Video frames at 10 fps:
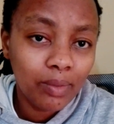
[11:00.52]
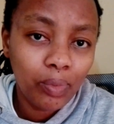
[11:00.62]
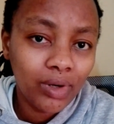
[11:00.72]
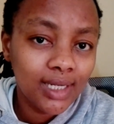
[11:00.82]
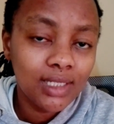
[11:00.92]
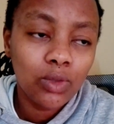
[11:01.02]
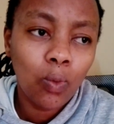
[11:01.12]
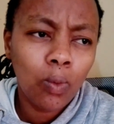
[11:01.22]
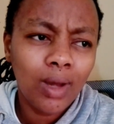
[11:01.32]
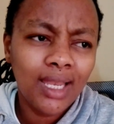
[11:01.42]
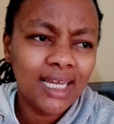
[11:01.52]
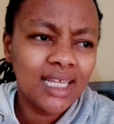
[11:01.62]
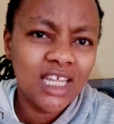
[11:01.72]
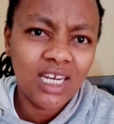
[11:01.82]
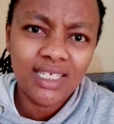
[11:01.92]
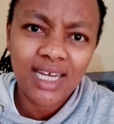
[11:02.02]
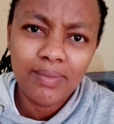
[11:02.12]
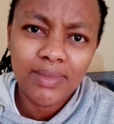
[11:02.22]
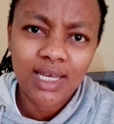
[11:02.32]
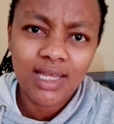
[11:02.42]
some point, like 3
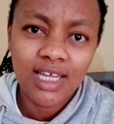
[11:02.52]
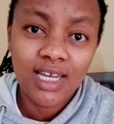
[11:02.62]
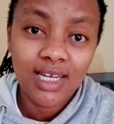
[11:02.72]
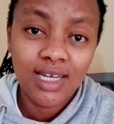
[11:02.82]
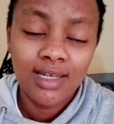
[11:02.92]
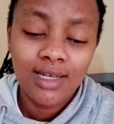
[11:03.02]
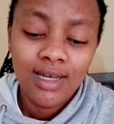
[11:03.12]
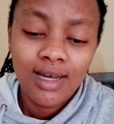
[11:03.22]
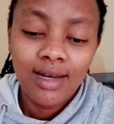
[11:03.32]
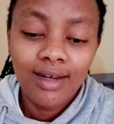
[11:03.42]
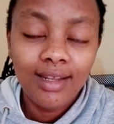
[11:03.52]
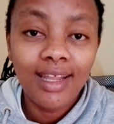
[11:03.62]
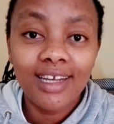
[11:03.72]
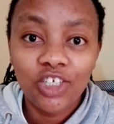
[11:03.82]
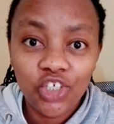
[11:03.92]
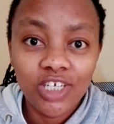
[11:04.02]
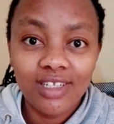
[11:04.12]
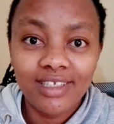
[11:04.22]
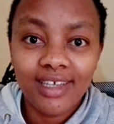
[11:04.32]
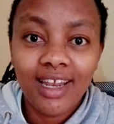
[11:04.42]
times I think. Like
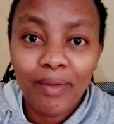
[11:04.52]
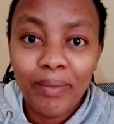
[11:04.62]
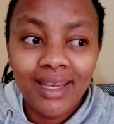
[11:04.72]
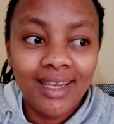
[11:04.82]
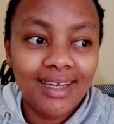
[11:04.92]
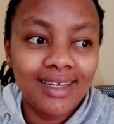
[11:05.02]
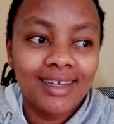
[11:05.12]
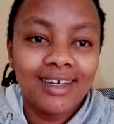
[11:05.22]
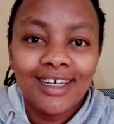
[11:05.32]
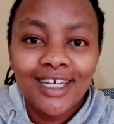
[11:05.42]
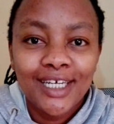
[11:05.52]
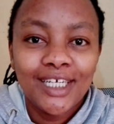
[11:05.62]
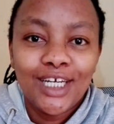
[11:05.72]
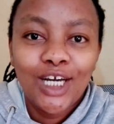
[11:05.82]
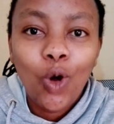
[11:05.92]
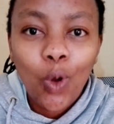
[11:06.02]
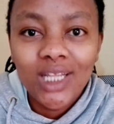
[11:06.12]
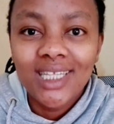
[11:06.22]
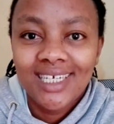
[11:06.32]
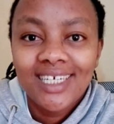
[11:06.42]
chills, and I mean like
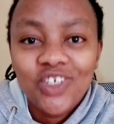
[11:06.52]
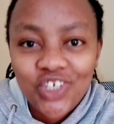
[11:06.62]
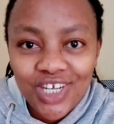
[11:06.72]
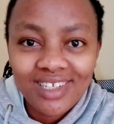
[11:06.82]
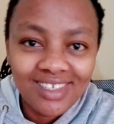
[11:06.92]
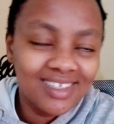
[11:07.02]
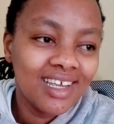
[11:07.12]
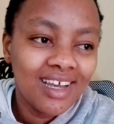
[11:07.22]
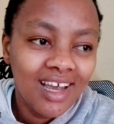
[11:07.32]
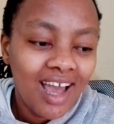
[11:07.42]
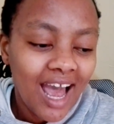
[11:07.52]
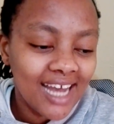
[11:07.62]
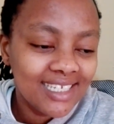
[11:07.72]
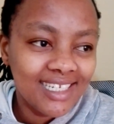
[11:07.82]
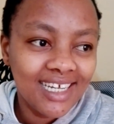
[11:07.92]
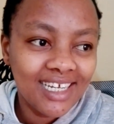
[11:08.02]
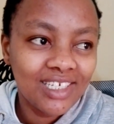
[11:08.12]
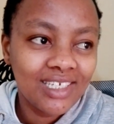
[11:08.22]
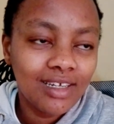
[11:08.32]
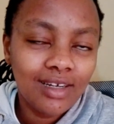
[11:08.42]
cold chills at
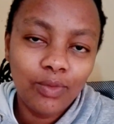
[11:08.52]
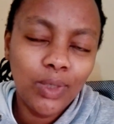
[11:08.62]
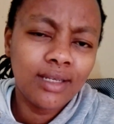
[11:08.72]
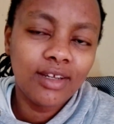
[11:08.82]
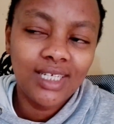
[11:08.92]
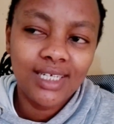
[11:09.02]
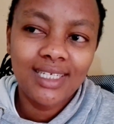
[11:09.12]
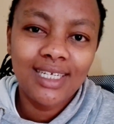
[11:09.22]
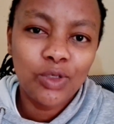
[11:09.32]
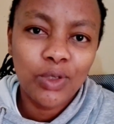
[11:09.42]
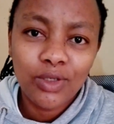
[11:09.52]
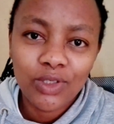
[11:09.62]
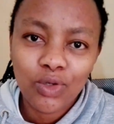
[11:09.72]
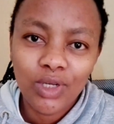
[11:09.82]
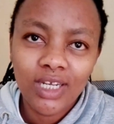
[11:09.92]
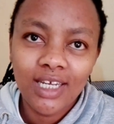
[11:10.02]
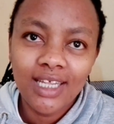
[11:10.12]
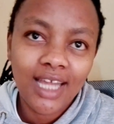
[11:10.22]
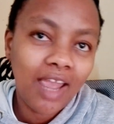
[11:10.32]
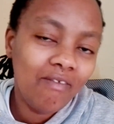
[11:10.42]
night. Well, not at night, when I was going
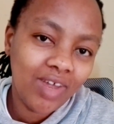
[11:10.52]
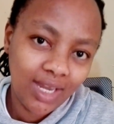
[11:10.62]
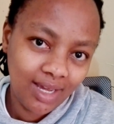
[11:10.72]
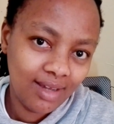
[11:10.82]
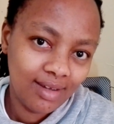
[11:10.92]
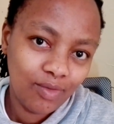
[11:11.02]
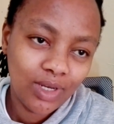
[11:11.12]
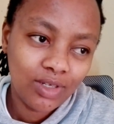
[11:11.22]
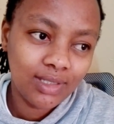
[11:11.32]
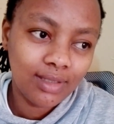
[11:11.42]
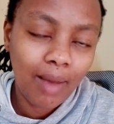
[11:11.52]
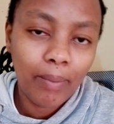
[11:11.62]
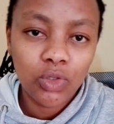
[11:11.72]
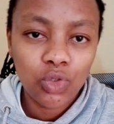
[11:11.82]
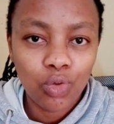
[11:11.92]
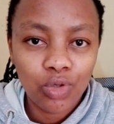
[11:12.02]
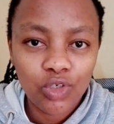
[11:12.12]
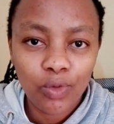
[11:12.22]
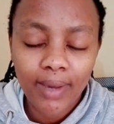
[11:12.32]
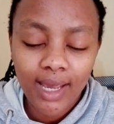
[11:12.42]
in the evening, when I was about to go
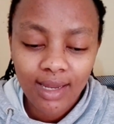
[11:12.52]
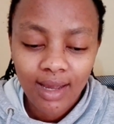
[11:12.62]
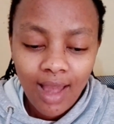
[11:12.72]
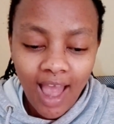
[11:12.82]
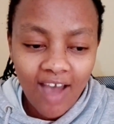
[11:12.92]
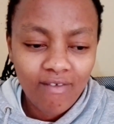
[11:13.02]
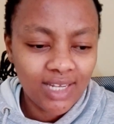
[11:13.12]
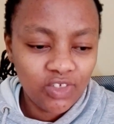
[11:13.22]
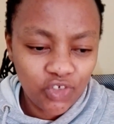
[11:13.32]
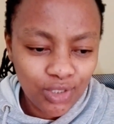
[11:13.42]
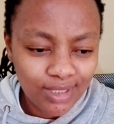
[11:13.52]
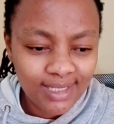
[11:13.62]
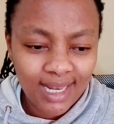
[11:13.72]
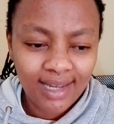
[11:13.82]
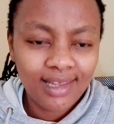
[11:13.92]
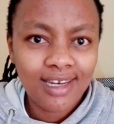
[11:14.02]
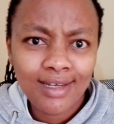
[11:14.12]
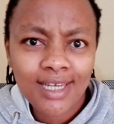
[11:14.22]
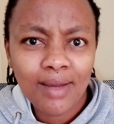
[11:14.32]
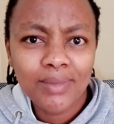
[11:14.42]
to bed. I've had chills like
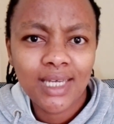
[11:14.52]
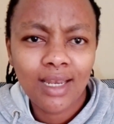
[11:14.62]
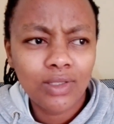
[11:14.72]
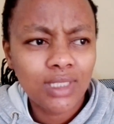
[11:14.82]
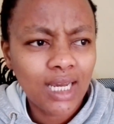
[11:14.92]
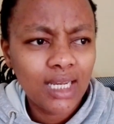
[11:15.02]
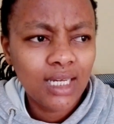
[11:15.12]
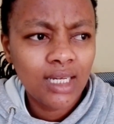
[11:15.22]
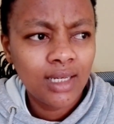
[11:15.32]
3 times, and I was like,